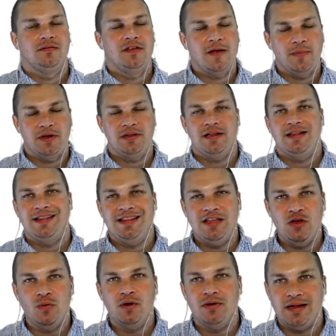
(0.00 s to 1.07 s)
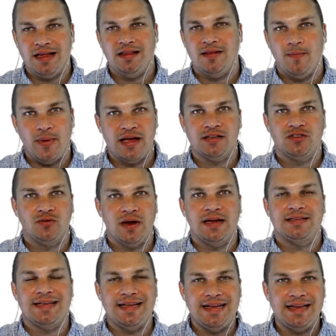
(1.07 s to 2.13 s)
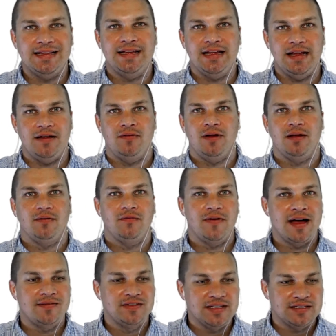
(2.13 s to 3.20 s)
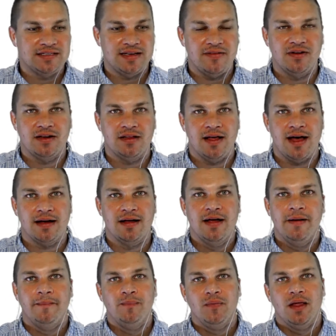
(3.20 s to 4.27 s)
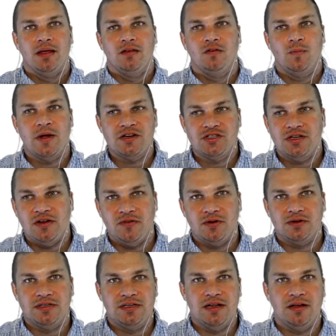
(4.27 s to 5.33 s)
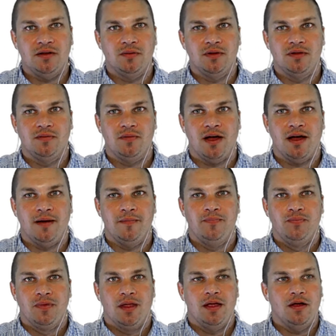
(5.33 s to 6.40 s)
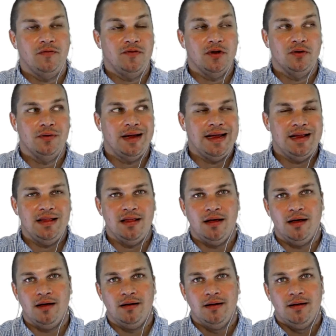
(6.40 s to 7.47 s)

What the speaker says: Typically, you will get the best rates in the evening, 5, 6, 7 o'clock, especially if you're dealing with, if you're in the